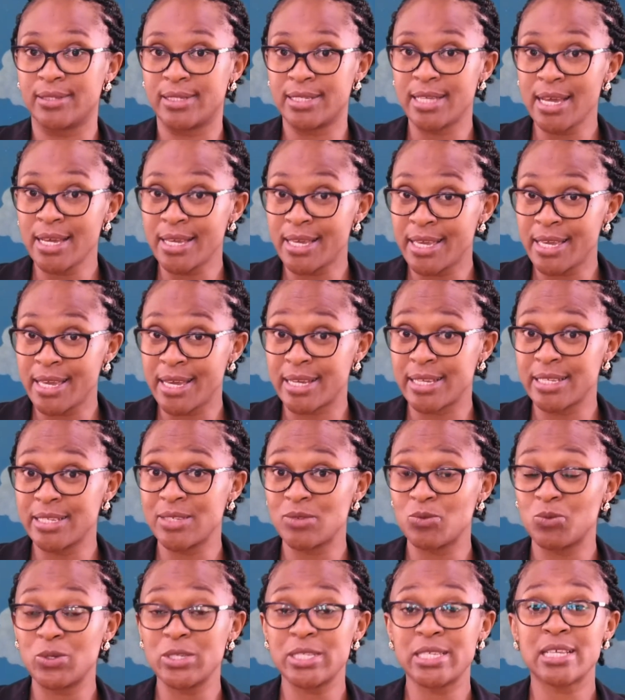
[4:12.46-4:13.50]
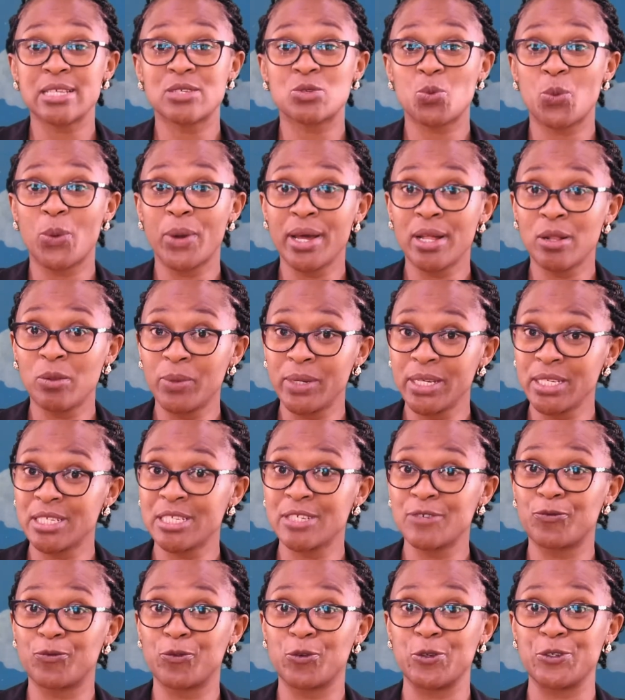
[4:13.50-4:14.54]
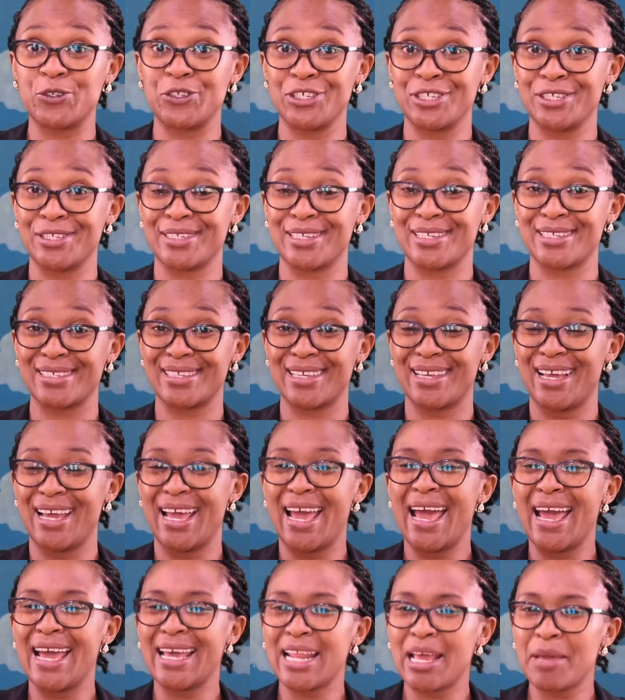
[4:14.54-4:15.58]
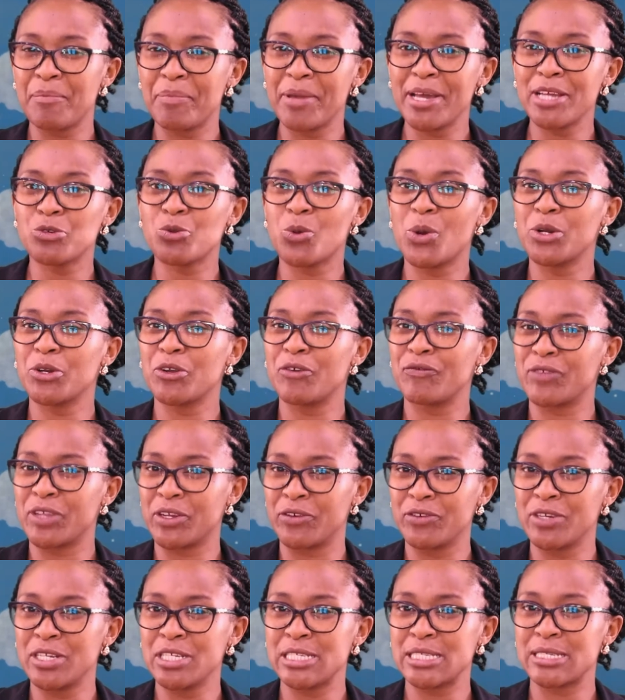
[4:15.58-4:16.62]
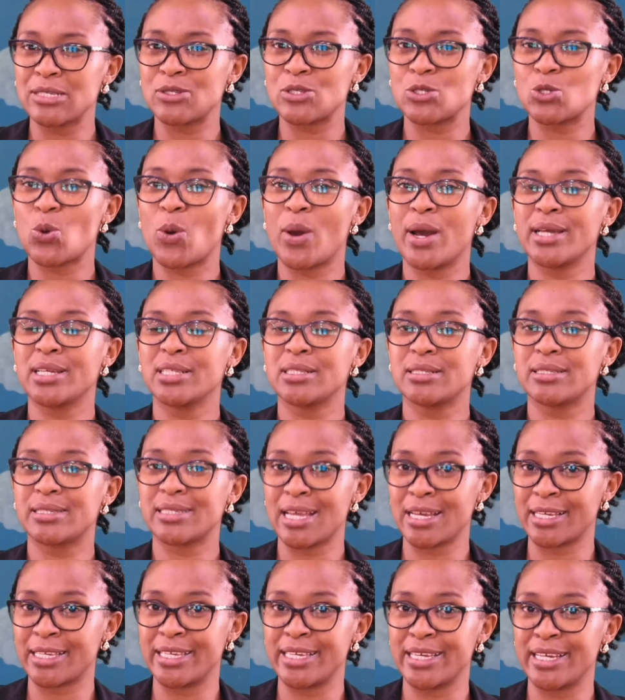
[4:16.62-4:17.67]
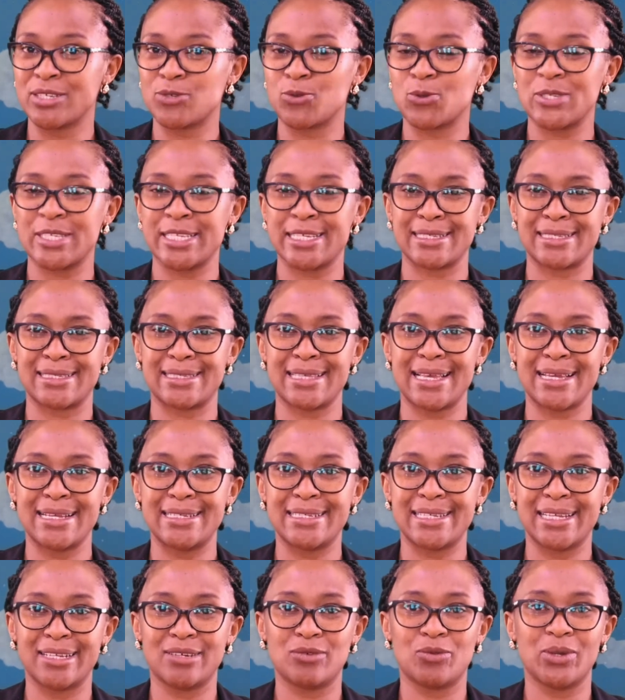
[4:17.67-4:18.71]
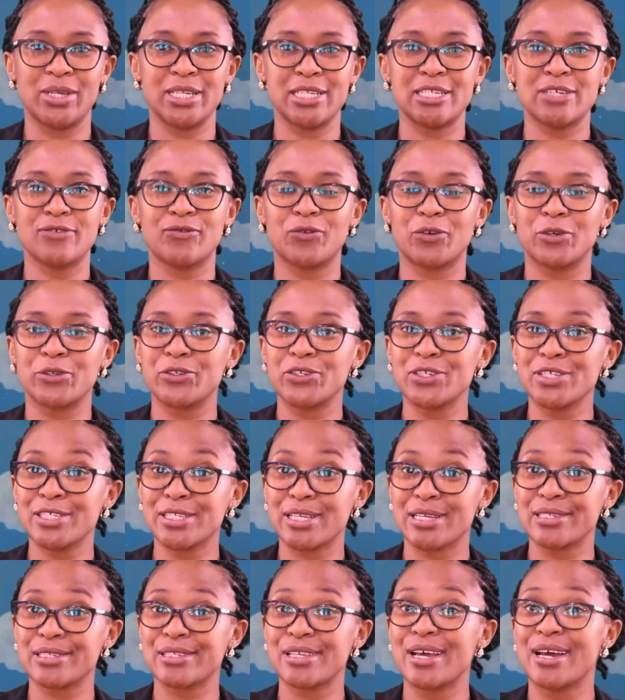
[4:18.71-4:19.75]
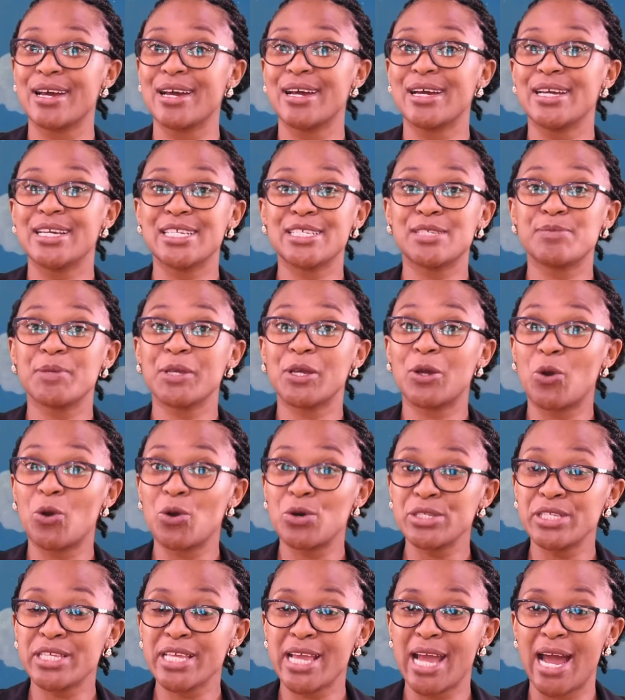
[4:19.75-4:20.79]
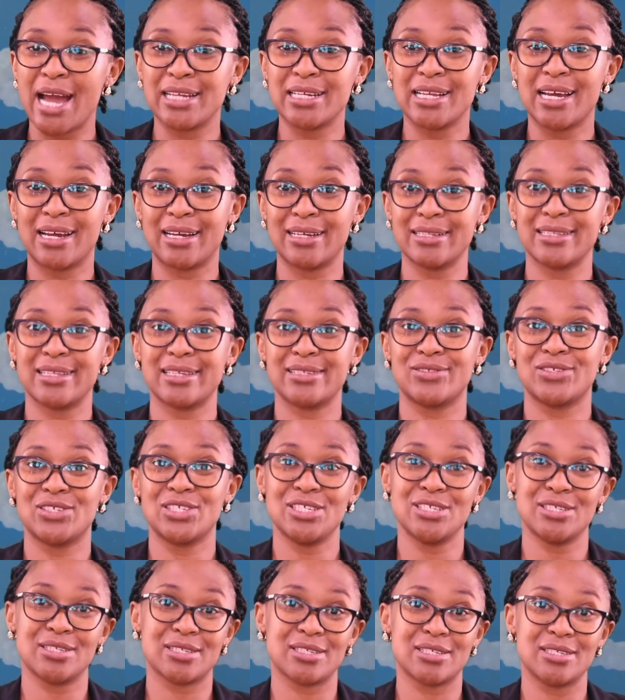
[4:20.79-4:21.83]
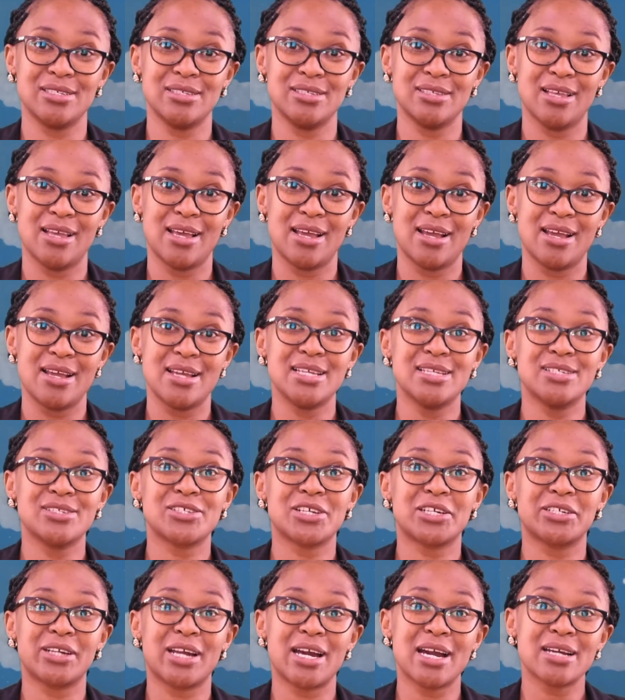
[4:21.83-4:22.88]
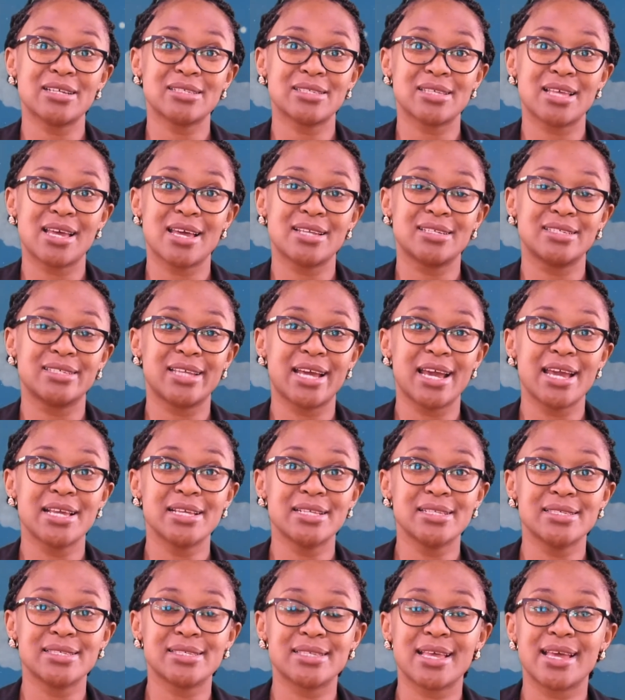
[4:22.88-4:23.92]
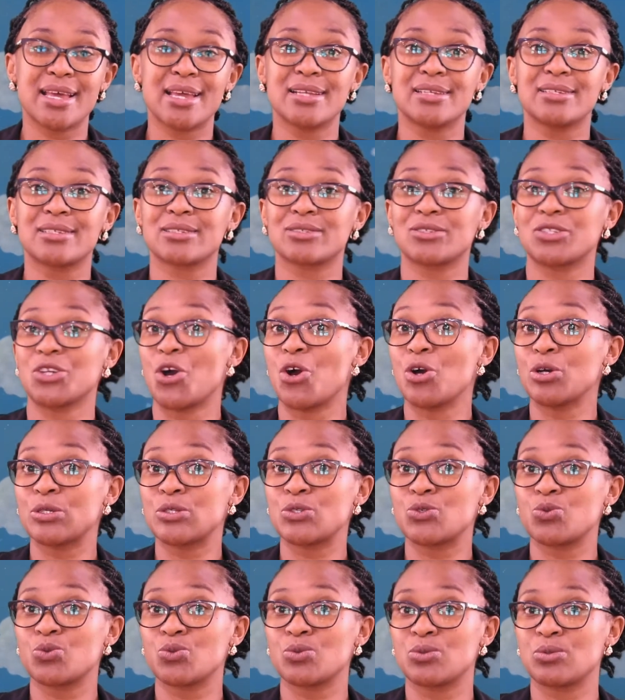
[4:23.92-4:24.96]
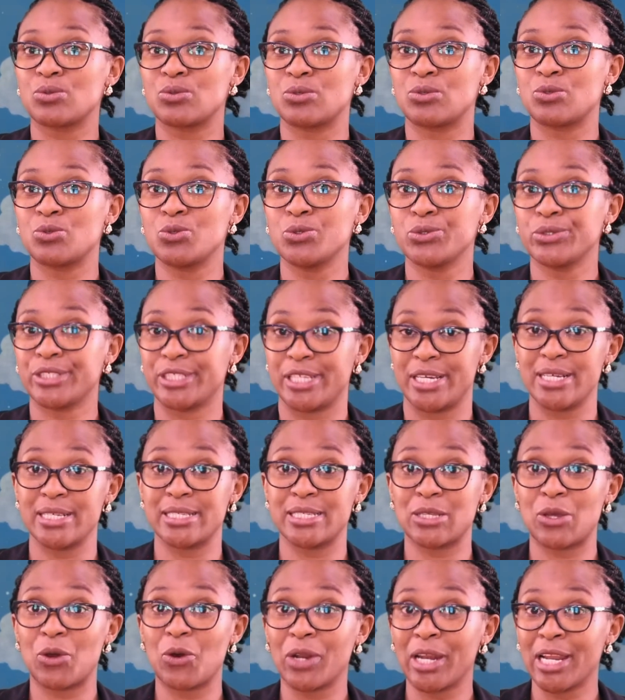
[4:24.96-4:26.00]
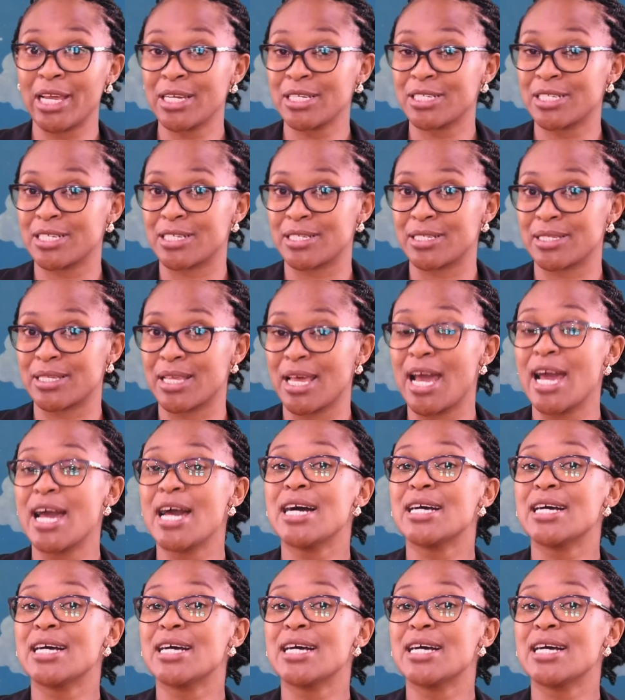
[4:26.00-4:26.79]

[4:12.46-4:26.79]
Zacchaeus was as well waiting for Jesus. And I bet one of the reasons why Zacchaeus was excited waiting for Jesus is because he had heard that Jesus interacts and dines and talks to tax collectors.